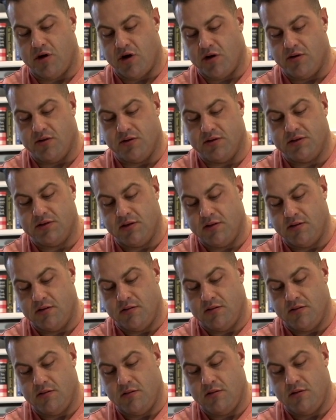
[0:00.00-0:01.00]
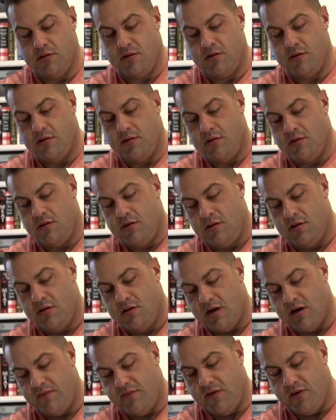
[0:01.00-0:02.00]
burns.
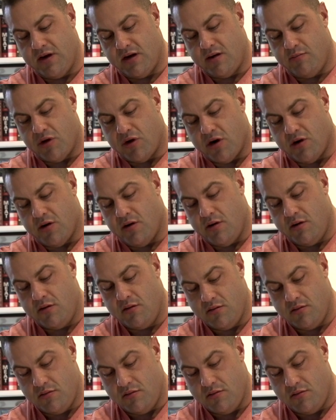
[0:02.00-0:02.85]
That if you get a burn,